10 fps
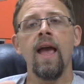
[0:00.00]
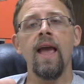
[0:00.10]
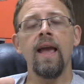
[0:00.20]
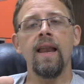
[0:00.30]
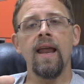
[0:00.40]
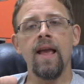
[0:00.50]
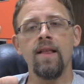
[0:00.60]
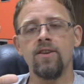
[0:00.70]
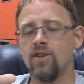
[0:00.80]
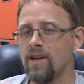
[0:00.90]
And
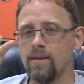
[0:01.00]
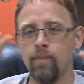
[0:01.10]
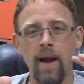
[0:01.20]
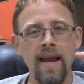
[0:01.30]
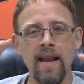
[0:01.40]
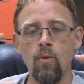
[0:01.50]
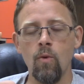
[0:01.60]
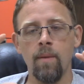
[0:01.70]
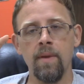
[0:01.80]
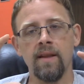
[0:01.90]
just by eating
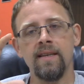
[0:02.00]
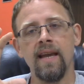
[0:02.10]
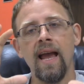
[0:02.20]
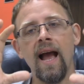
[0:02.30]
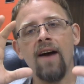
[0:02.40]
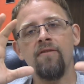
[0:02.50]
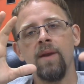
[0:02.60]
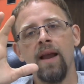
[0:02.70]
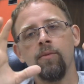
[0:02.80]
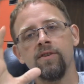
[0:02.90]
one meal a day, I've
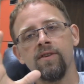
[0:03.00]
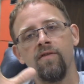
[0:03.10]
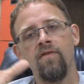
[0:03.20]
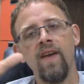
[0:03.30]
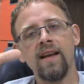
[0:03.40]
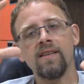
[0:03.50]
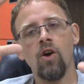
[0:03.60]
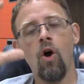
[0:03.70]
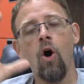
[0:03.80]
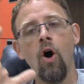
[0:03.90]
been able to fix
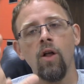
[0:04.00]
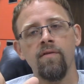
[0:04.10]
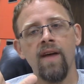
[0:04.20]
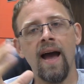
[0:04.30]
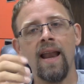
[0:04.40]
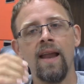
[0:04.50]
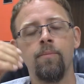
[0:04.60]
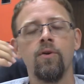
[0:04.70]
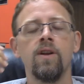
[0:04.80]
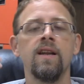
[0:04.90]
all of that and
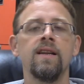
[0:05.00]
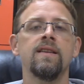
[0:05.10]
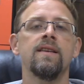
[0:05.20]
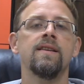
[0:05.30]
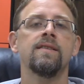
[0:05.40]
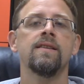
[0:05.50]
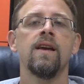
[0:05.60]
put it into this